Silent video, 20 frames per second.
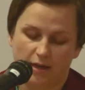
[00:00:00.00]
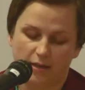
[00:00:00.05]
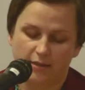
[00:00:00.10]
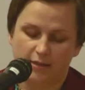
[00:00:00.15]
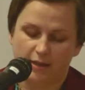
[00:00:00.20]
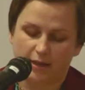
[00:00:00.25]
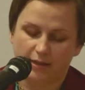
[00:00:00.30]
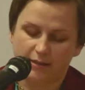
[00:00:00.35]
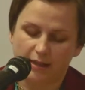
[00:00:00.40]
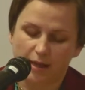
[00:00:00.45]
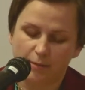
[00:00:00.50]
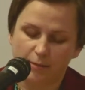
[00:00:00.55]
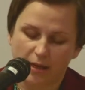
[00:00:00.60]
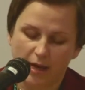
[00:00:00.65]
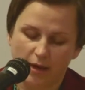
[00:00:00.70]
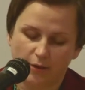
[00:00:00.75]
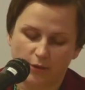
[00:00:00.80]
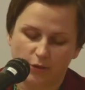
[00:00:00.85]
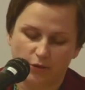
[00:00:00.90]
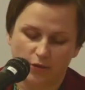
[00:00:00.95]
to examine
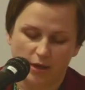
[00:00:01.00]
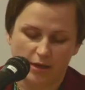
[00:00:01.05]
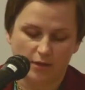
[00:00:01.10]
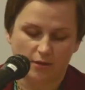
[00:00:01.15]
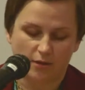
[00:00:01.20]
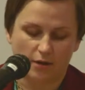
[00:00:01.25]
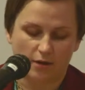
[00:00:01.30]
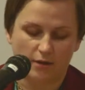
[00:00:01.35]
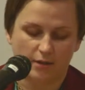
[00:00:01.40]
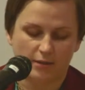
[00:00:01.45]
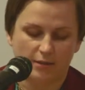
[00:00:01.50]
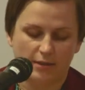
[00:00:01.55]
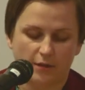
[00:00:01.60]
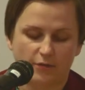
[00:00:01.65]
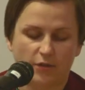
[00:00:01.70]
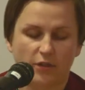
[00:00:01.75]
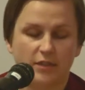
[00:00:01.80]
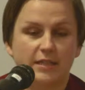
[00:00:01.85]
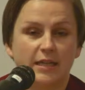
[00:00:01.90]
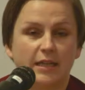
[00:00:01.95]
how Ukrainian artists
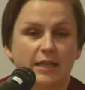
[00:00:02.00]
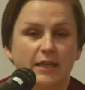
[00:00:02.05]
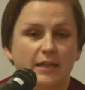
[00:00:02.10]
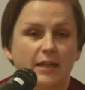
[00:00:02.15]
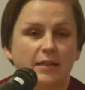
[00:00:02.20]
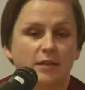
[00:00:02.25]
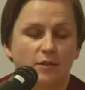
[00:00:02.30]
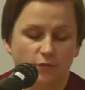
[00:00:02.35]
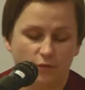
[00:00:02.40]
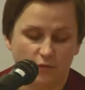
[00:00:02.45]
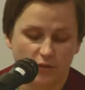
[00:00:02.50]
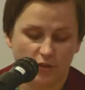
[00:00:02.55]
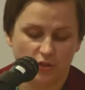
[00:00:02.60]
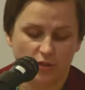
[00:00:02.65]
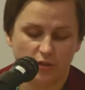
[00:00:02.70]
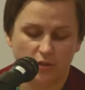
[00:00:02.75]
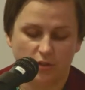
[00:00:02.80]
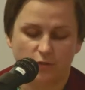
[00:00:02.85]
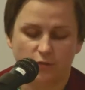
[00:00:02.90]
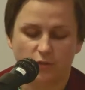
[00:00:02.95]
have articulated
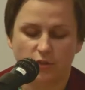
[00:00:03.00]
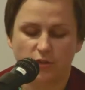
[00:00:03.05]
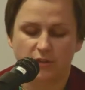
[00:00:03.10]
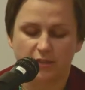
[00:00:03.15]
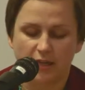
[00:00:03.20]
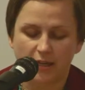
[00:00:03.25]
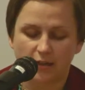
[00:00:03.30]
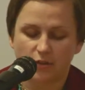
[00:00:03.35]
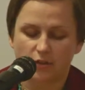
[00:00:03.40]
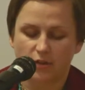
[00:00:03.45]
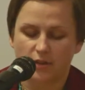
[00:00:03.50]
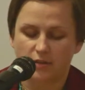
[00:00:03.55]
visions for statehood